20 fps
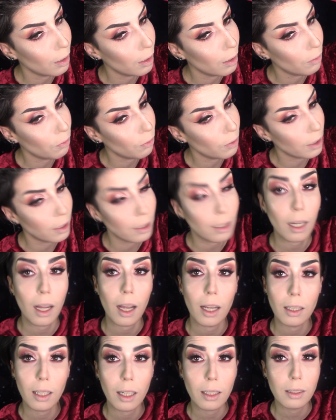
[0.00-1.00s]
If it's the
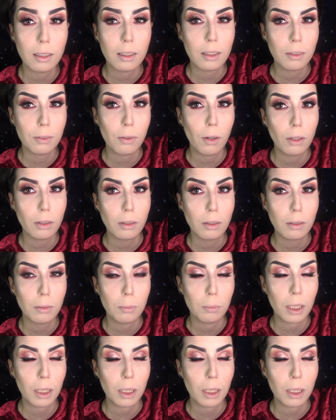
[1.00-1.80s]
highlighter's fault,